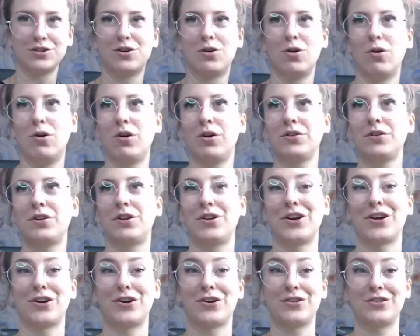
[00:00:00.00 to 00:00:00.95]
gold
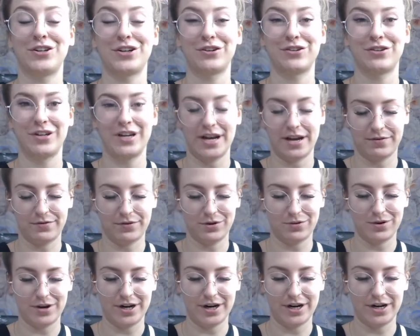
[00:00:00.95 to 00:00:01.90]
glitter literally
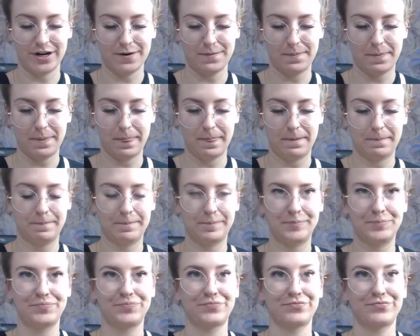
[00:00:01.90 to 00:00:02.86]
everywhere.
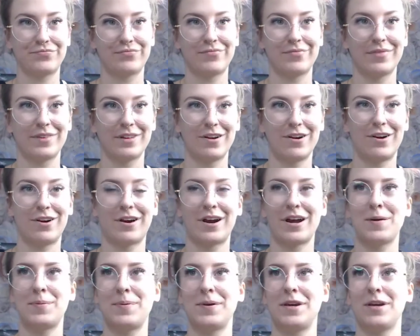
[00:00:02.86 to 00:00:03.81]
R
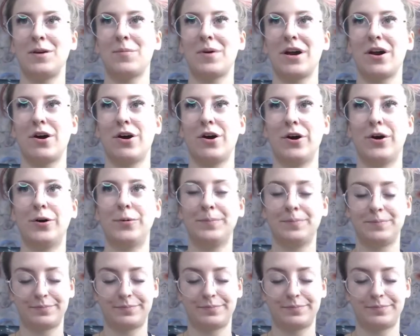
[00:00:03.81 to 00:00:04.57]
I P my home.